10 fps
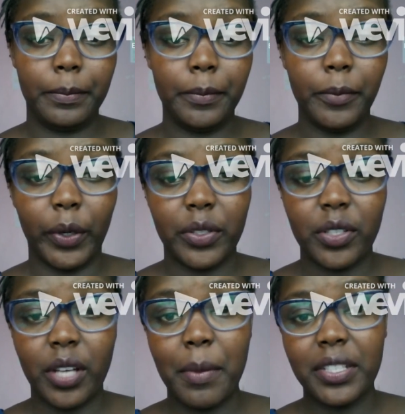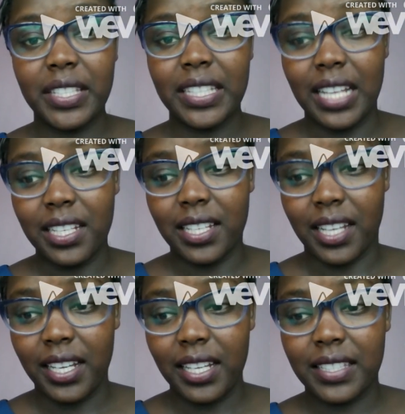When you talk about
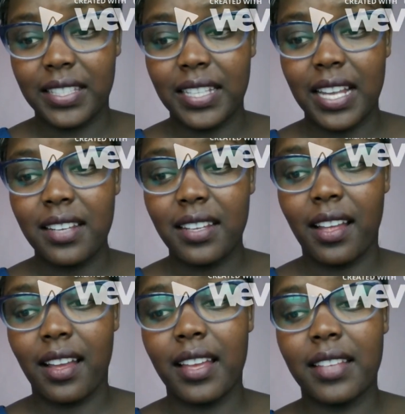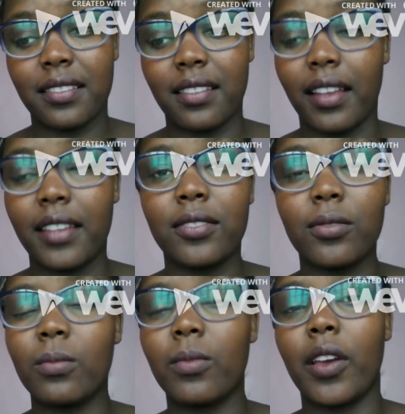slander
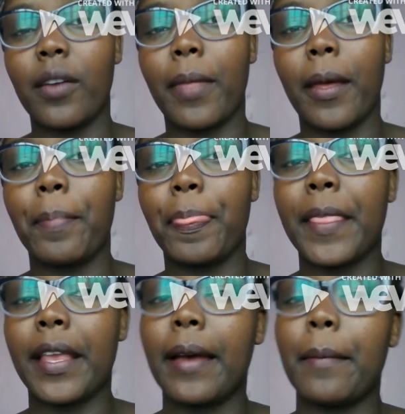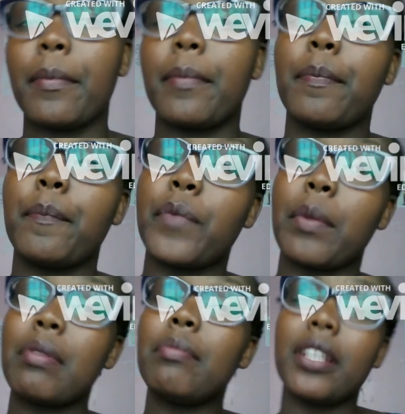is
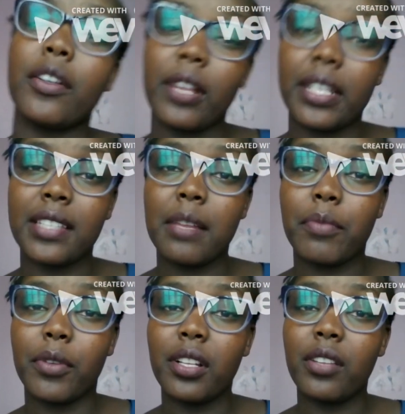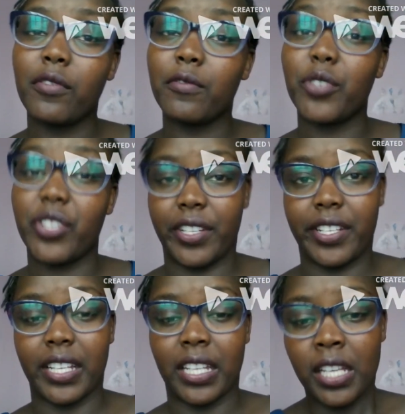the biblical example of
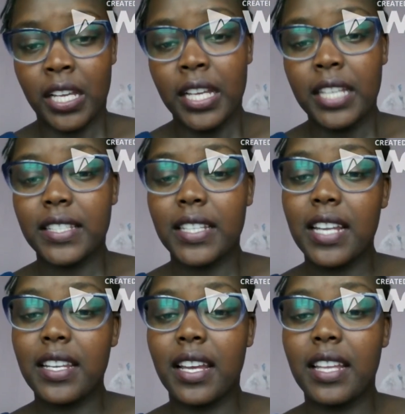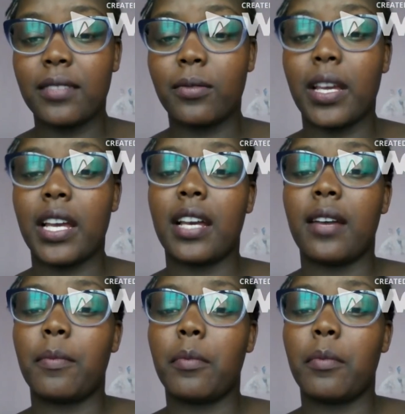Moshene. Slander is where